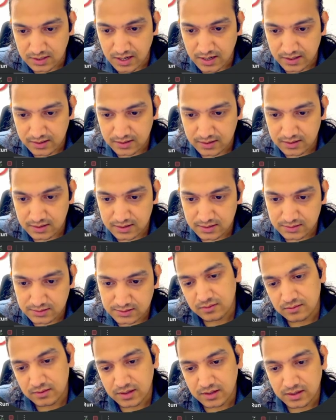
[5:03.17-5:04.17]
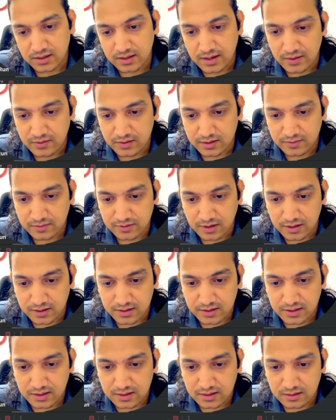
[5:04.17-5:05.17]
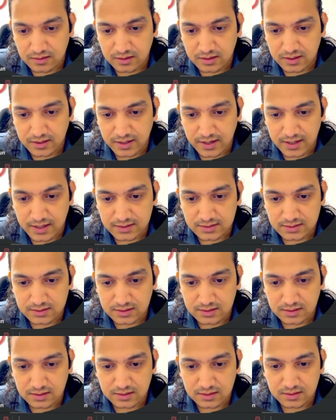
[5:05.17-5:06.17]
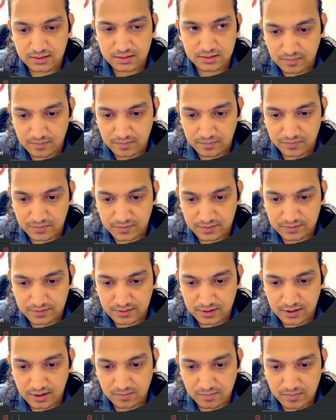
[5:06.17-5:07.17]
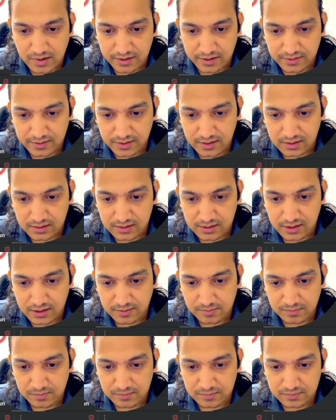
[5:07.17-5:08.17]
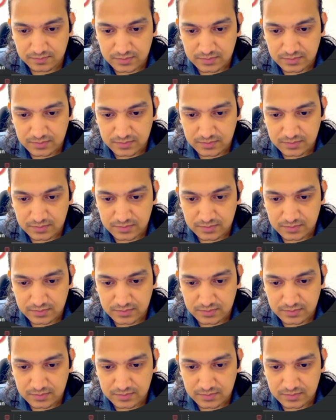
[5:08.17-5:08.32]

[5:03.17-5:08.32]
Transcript: card colors, where I will give container color as color same material theme